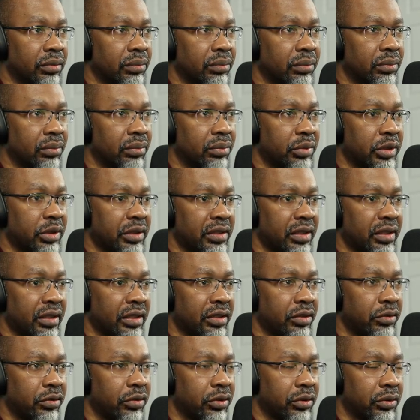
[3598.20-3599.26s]
But yeah, you
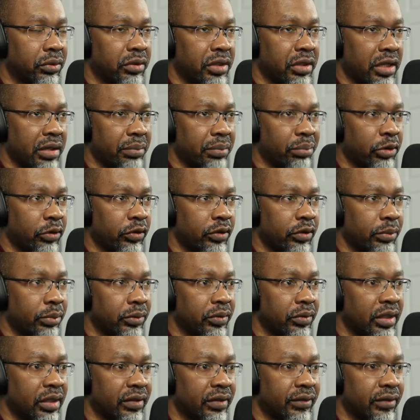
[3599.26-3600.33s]
can create multiple
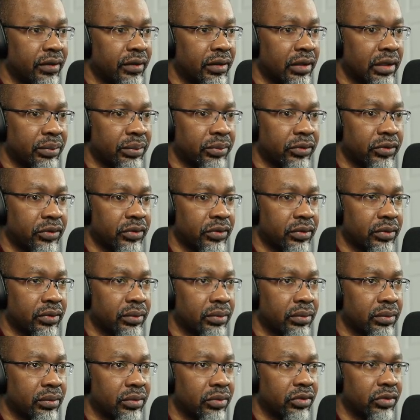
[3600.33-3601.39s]
desktops
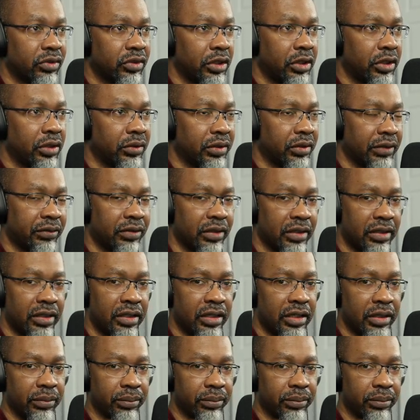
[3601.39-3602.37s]
so you don't have to keep